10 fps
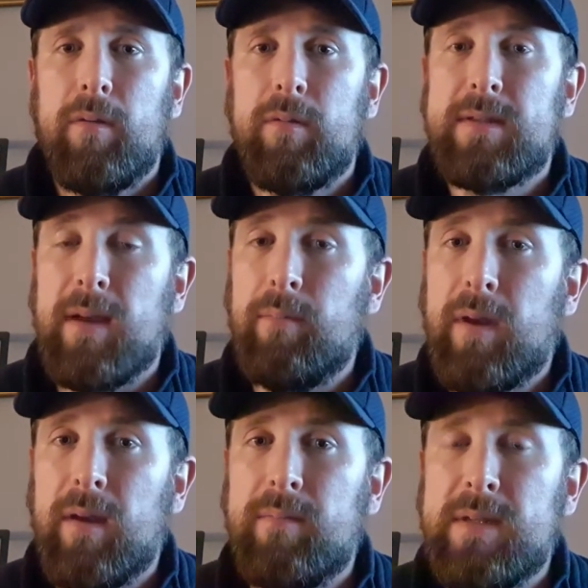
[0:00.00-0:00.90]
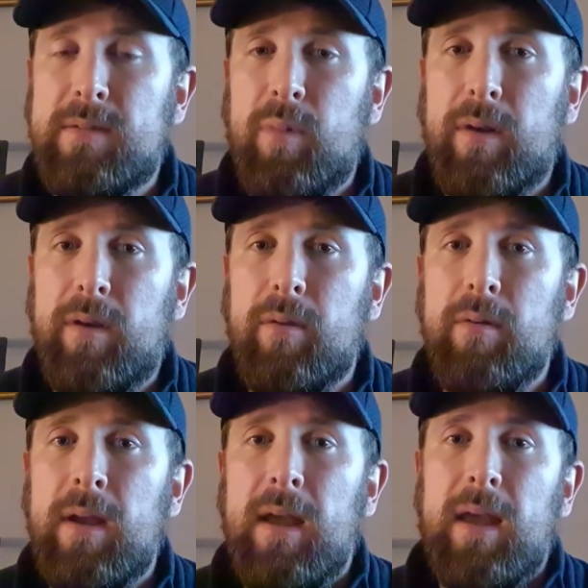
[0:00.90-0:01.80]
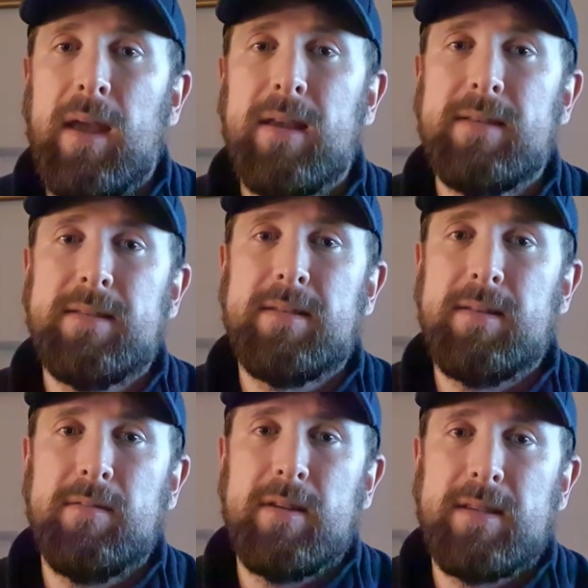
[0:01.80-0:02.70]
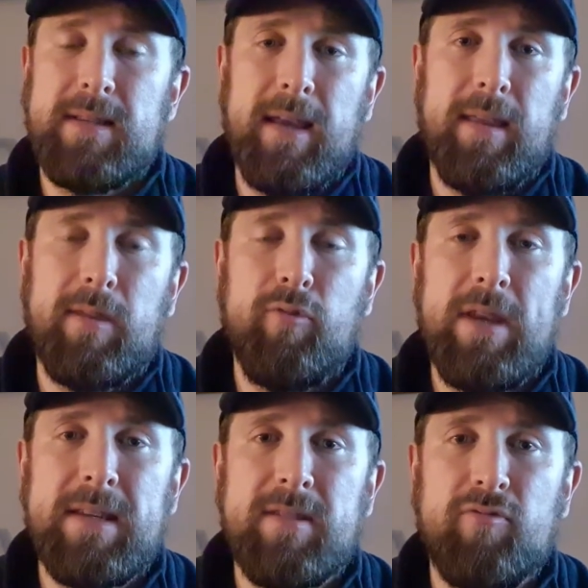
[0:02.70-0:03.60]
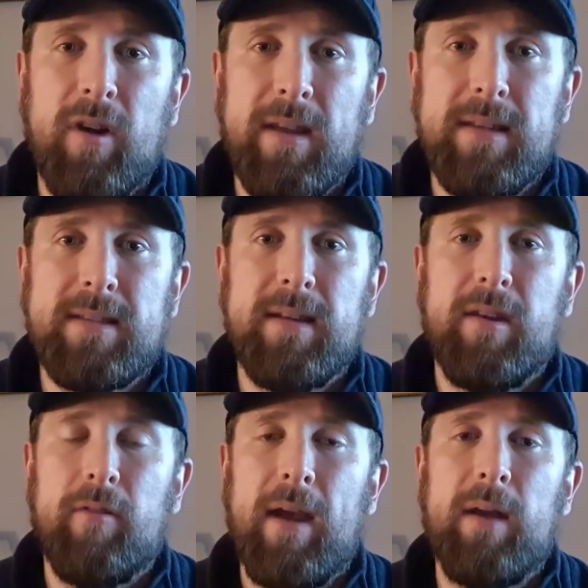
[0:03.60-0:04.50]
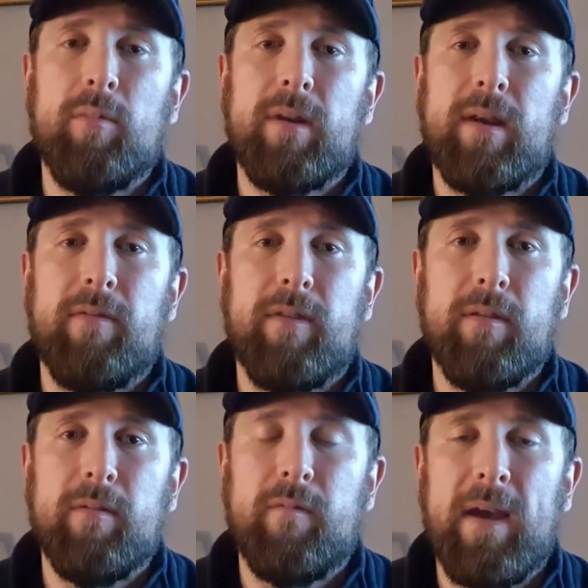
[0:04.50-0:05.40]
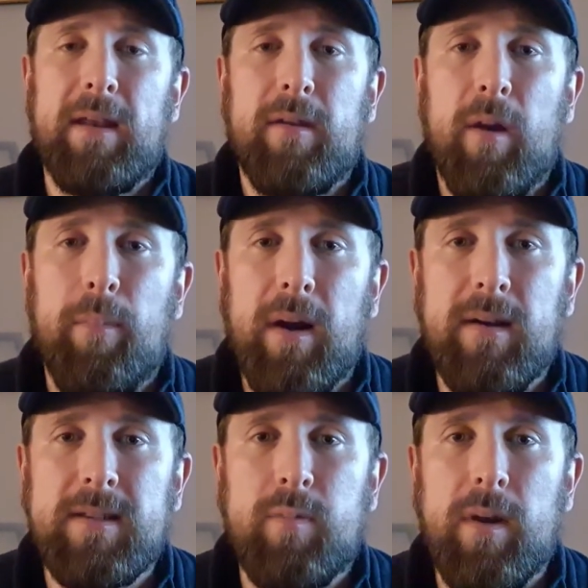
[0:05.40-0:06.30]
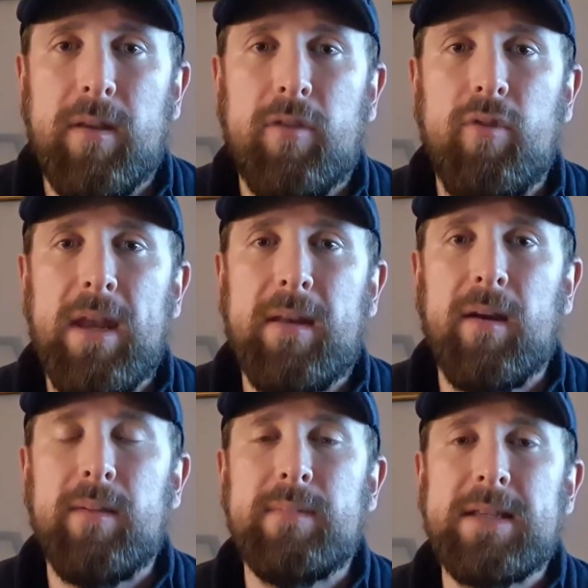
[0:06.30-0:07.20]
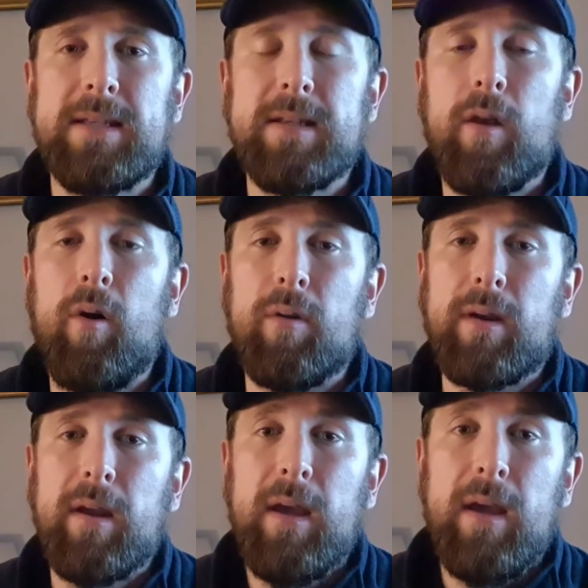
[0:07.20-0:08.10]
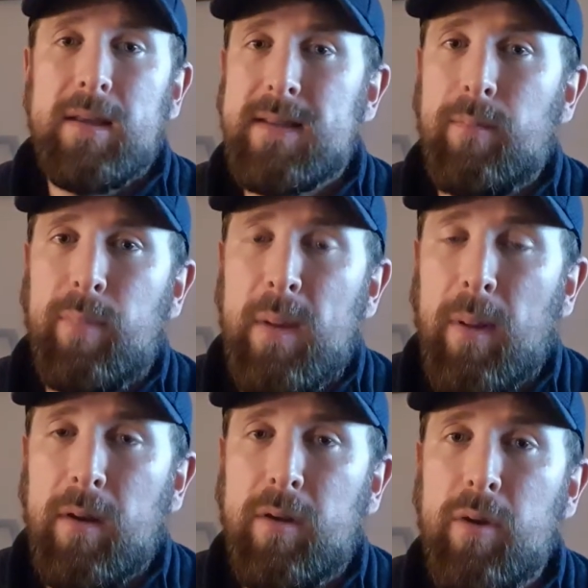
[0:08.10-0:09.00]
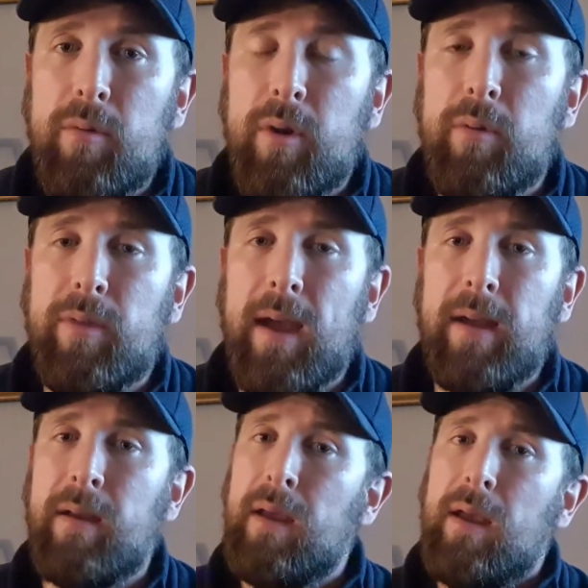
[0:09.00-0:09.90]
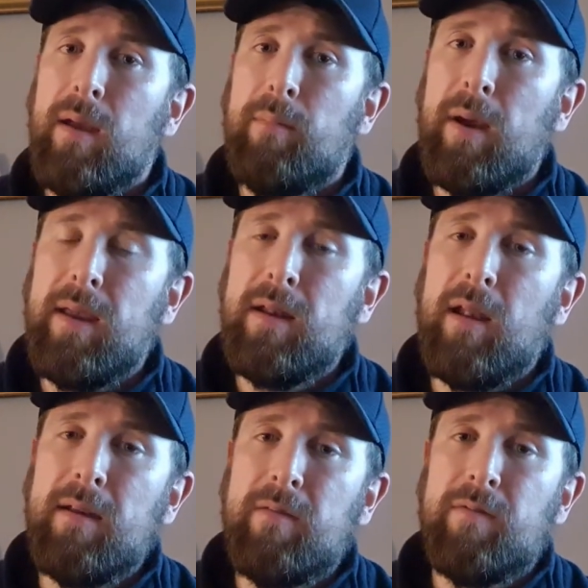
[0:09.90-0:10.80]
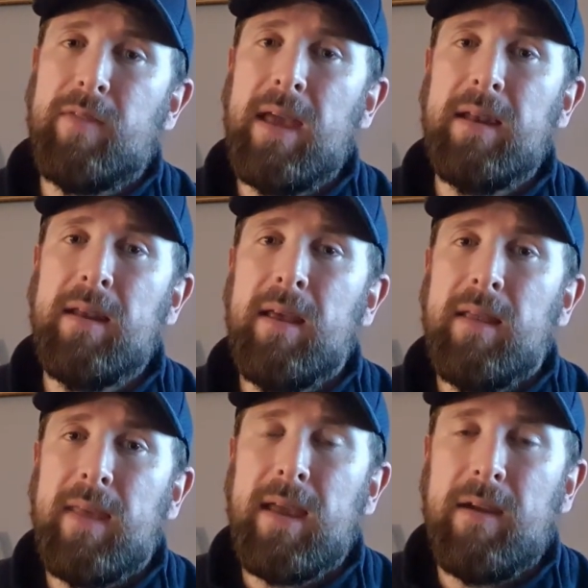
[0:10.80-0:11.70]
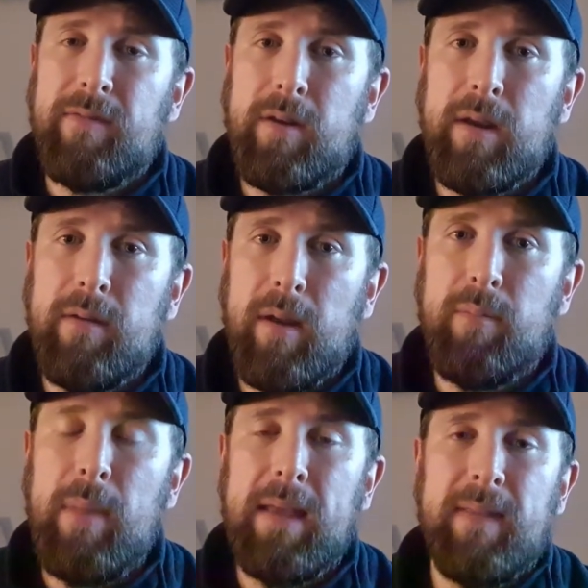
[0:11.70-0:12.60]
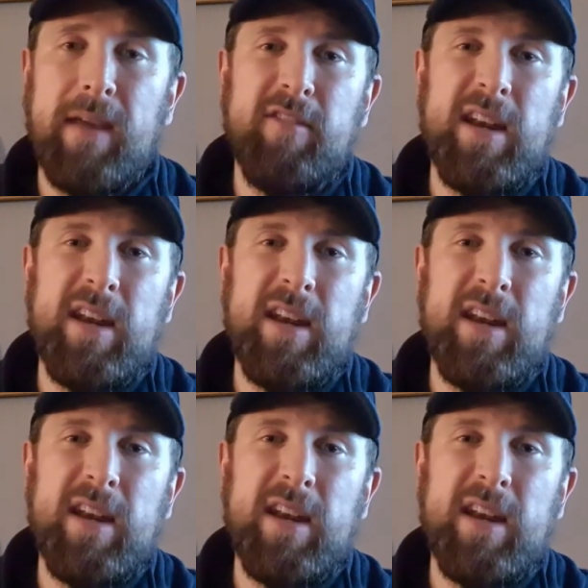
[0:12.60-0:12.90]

sometimes would do is just say three strikes and you're out. If you fail your password three times, it's locked. Some people do do that, but in life then they have to admit they're